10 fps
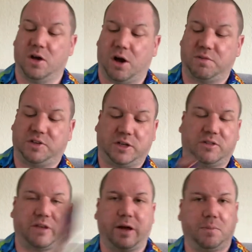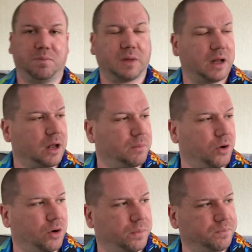Obviously, you can tell a lot
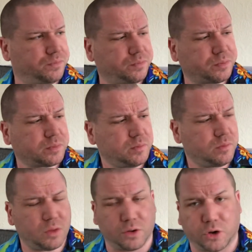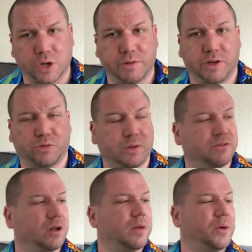more colour in this one,
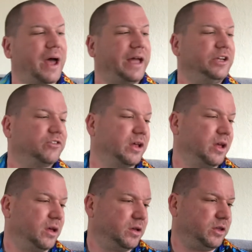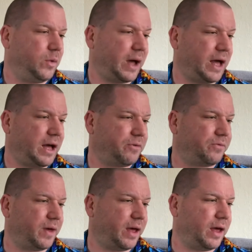so a lot more aged. You have
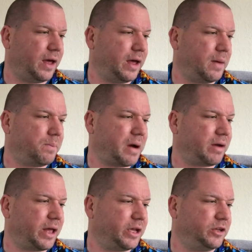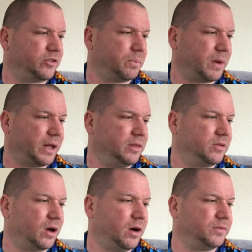a barrel-aged blend
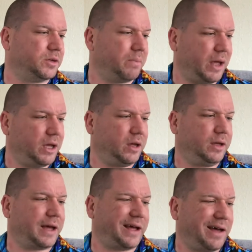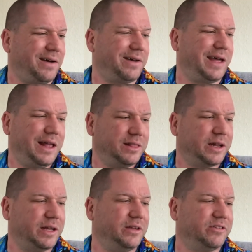of Jamaica, Guyana,
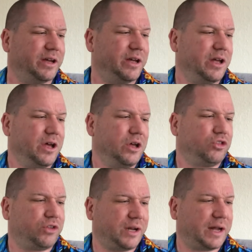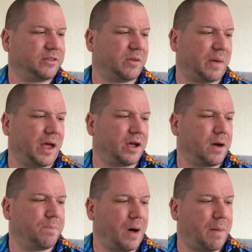Indonesia, Trinidad and
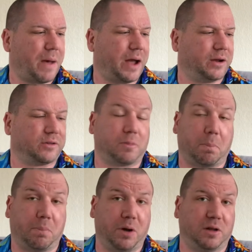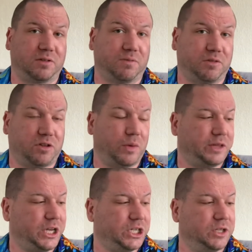Tobago, Barbados, but for two
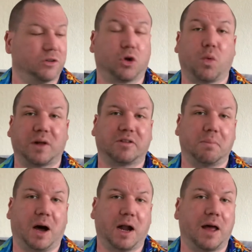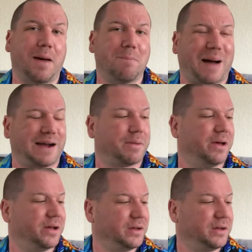additions of Guatemala and Panama.